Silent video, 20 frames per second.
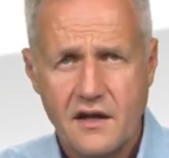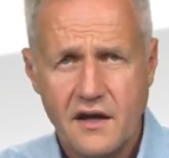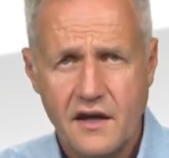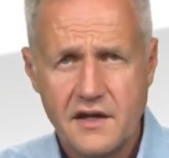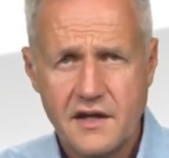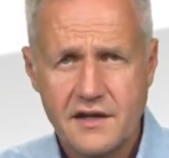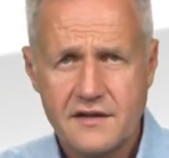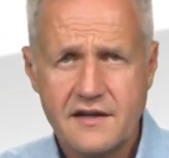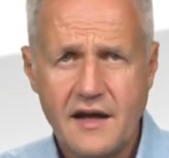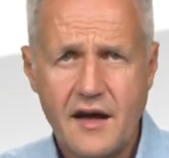
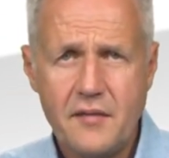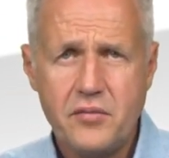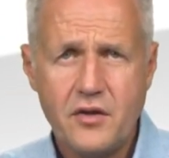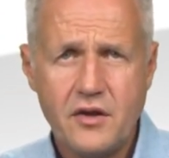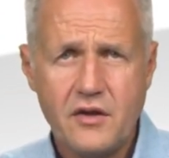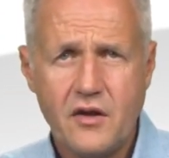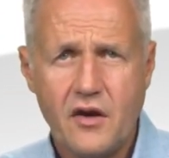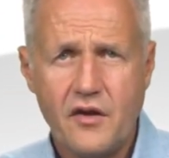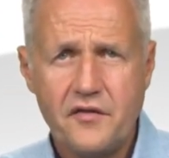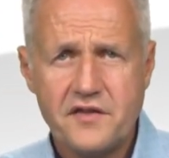An
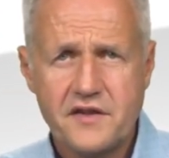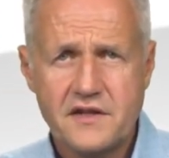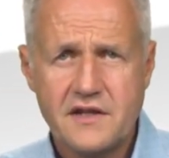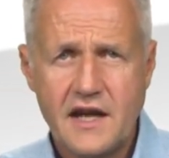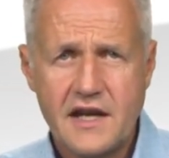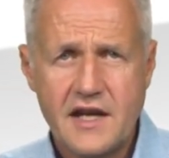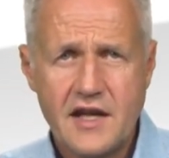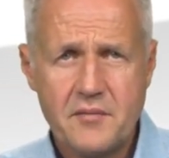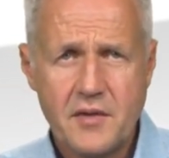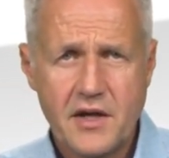example of the
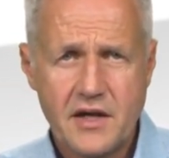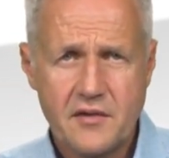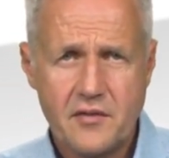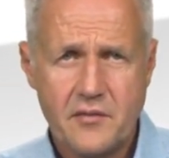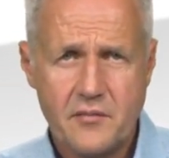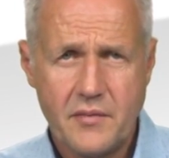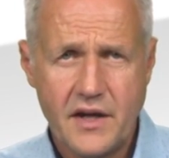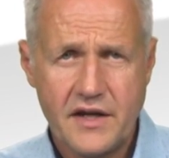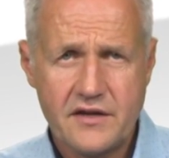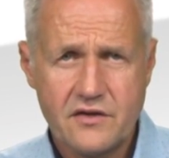dynamic
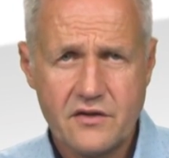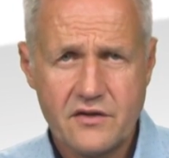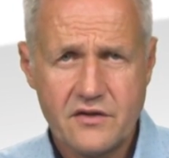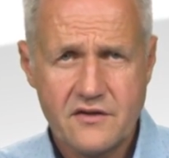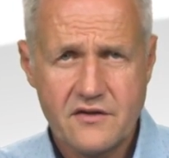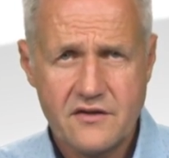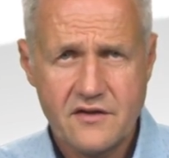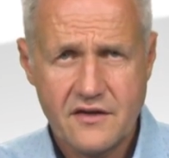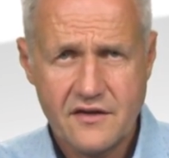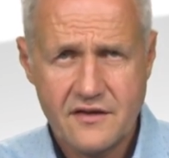
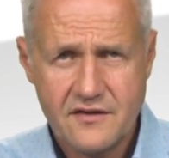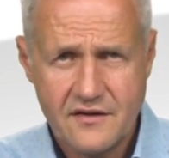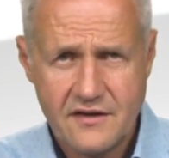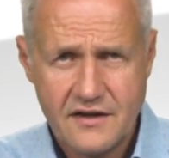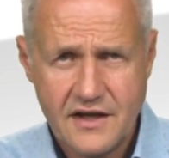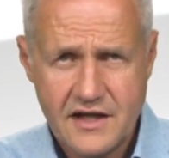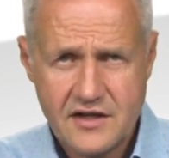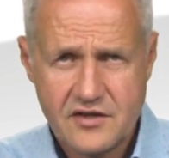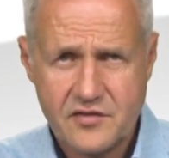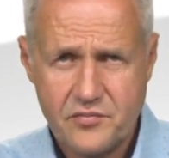methods is the
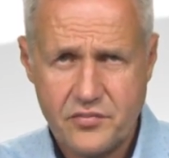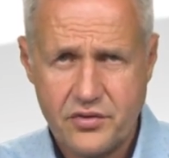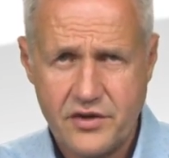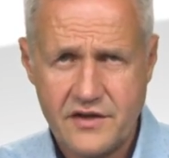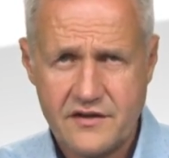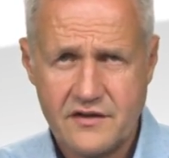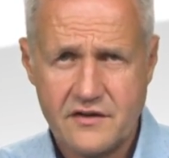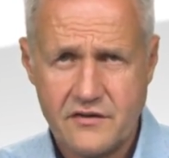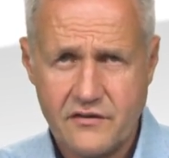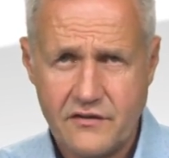net
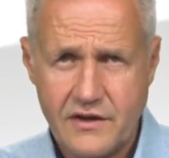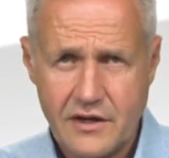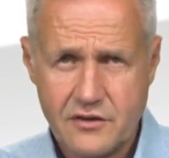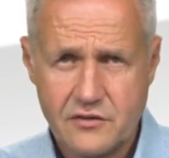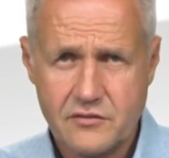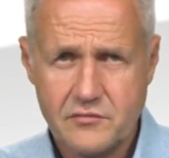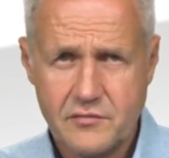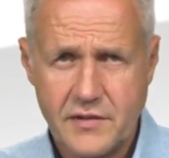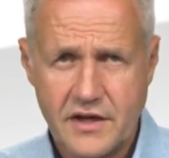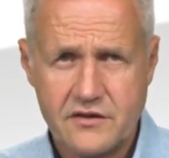present
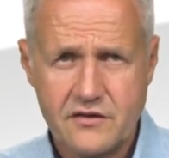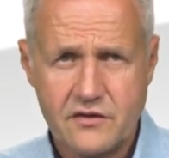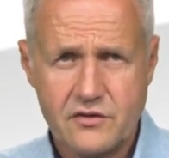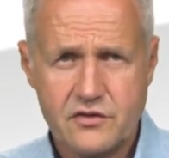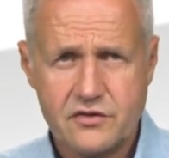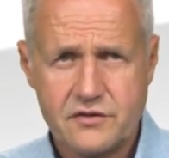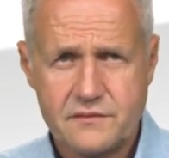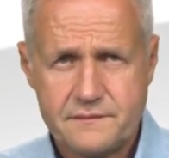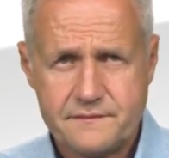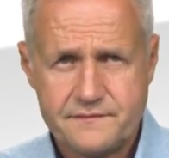value
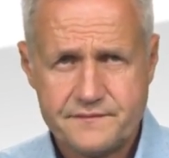method.